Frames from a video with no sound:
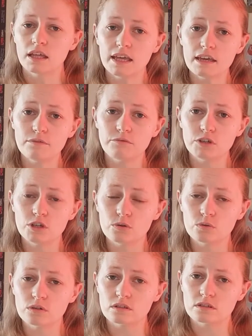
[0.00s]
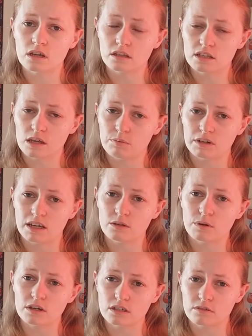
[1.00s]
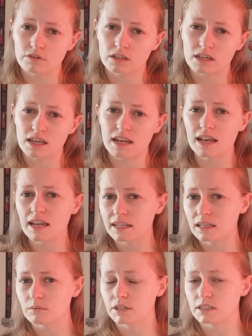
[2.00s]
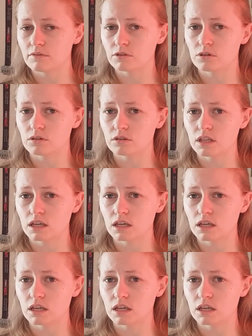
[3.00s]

If you start skipping and you actually find it a little bit difficult,